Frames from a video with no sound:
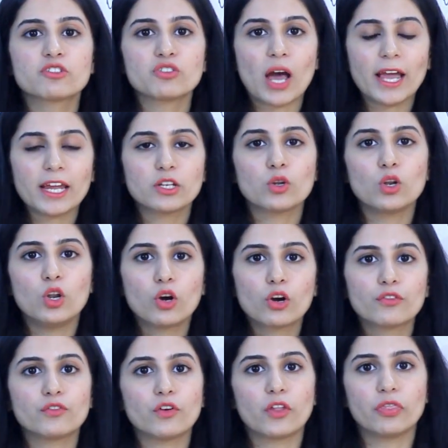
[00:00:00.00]
try to look
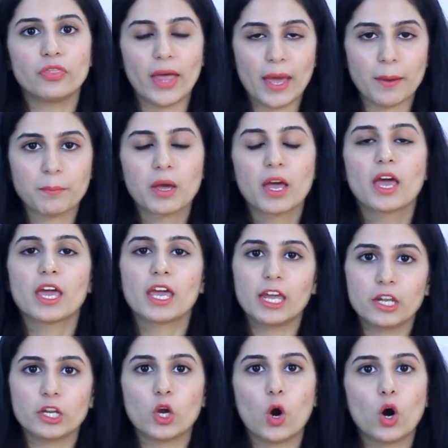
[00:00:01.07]
for them
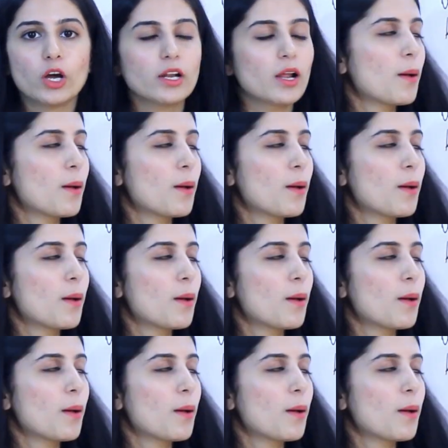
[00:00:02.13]
in your